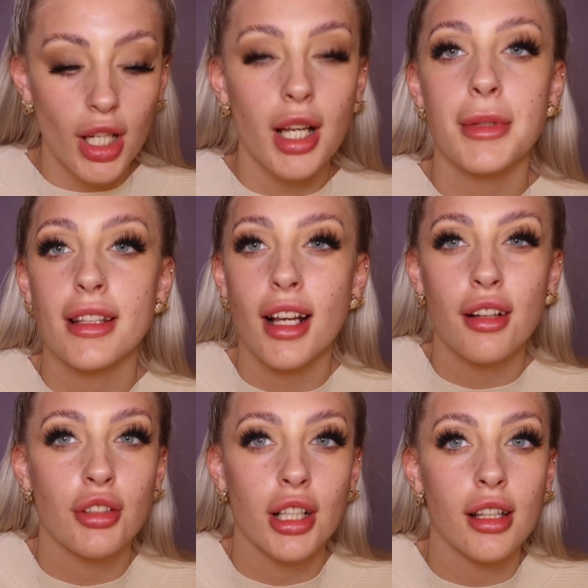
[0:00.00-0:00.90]
I mean,
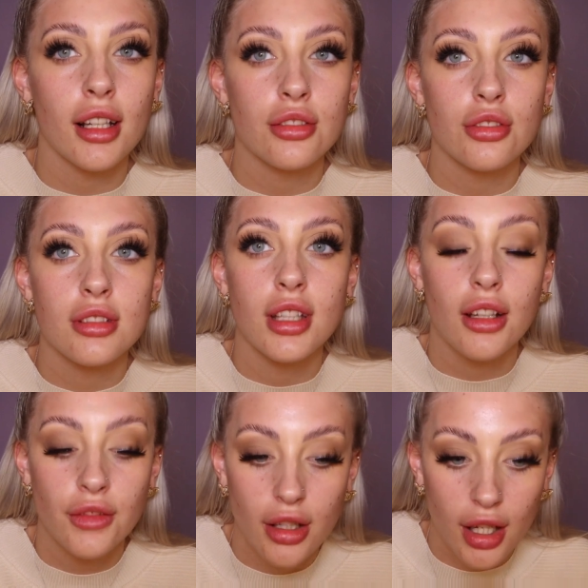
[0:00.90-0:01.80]
that really has just
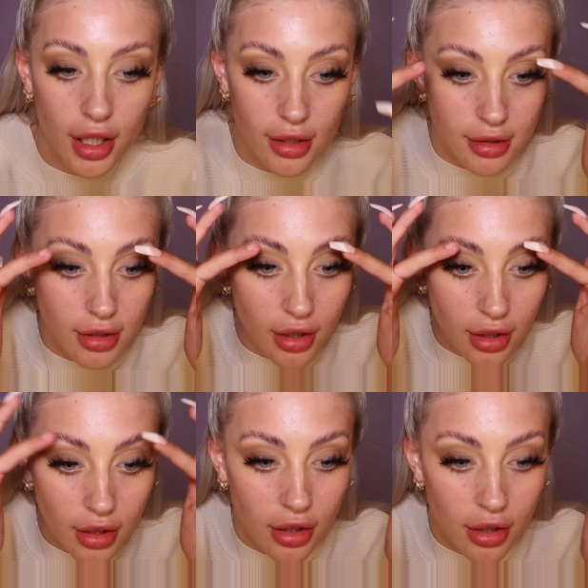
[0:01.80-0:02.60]
saved the day, hasn't it?